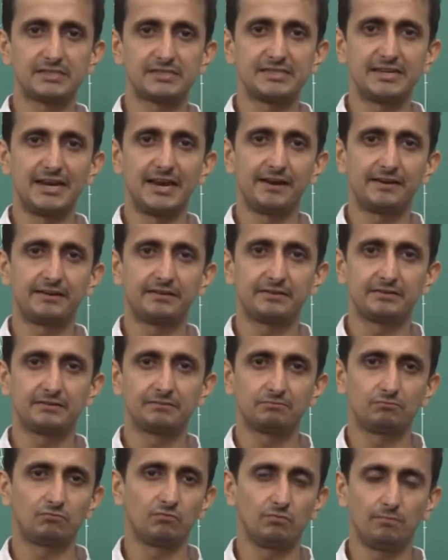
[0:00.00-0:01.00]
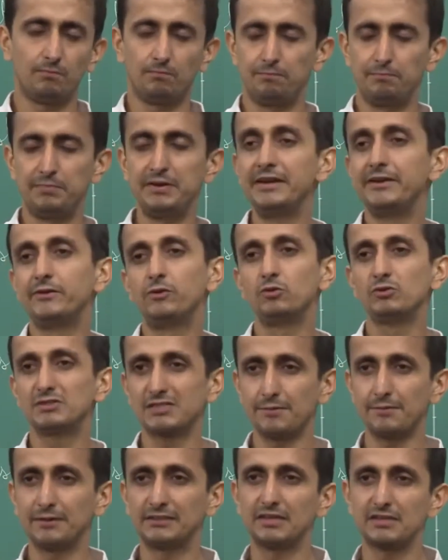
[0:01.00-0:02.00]
state p to
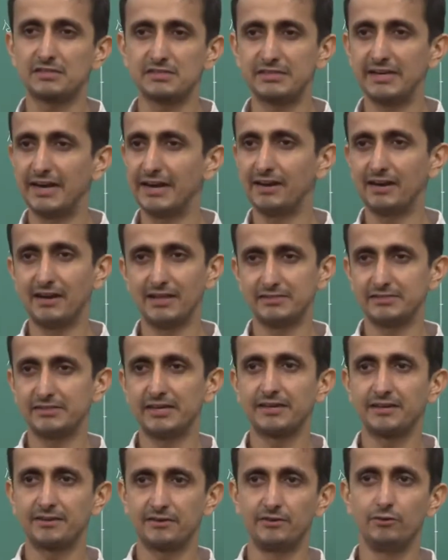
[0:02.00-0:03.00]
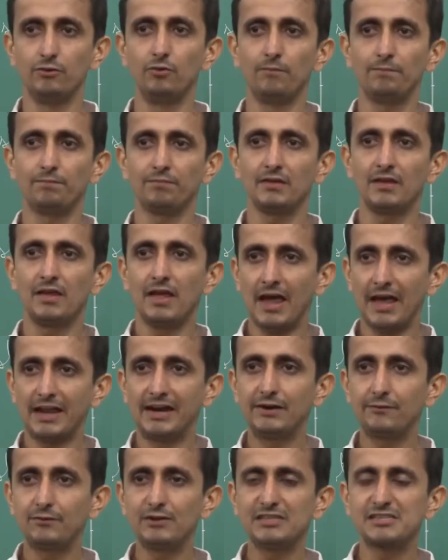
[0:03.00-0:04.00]
some other state, let us say q, and
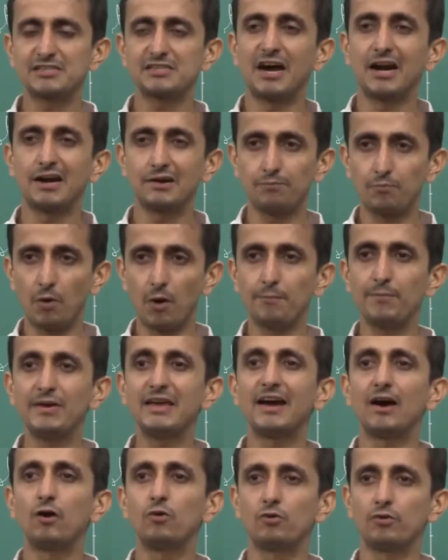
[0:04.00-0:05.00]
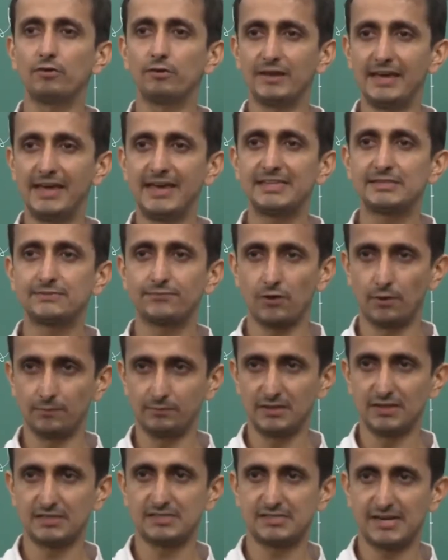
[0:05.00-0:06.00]
it will start popping out A's
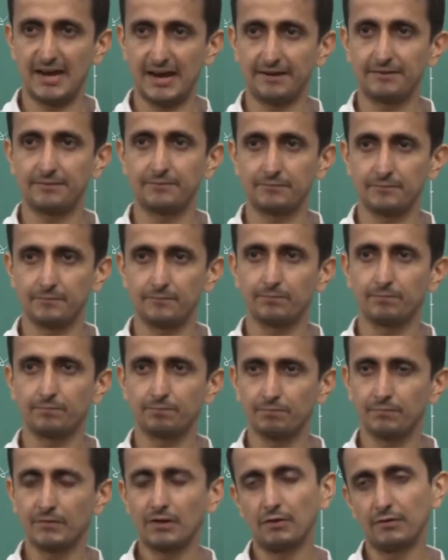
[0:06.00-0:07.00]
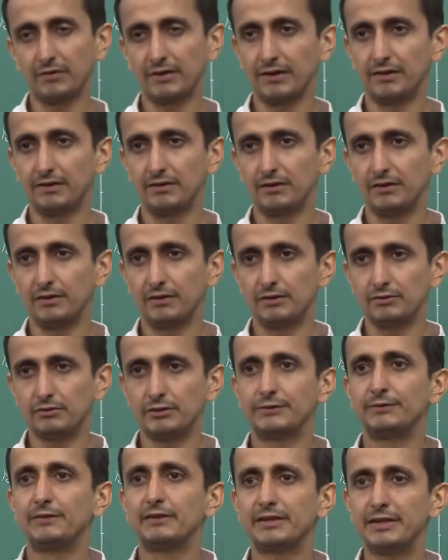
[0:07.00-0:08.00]
from the stack. Okay.
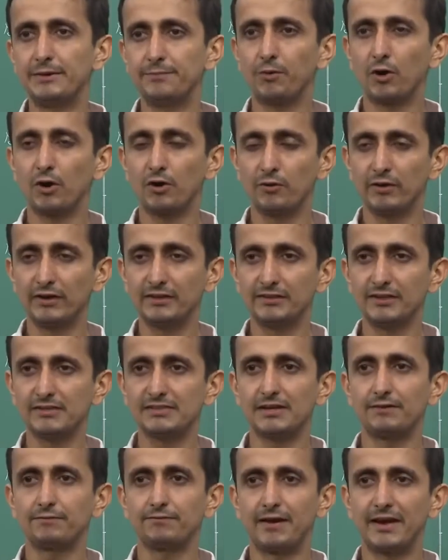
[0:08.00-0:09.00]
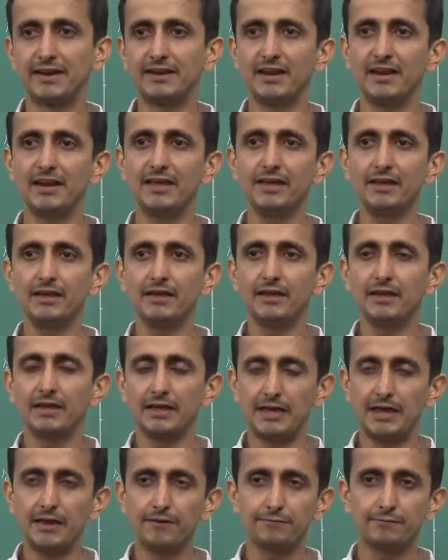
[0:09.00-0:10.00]
So, it will keep on doing this, and finally,
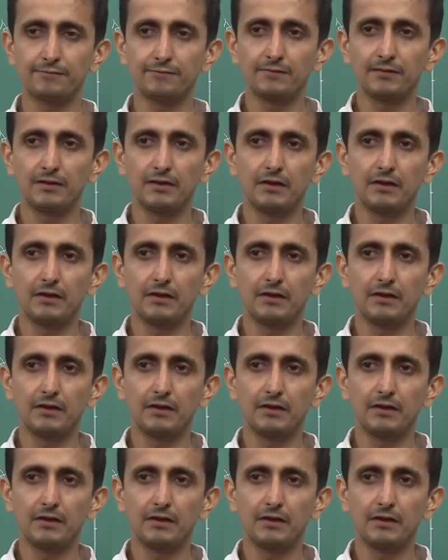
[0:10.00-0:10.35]
if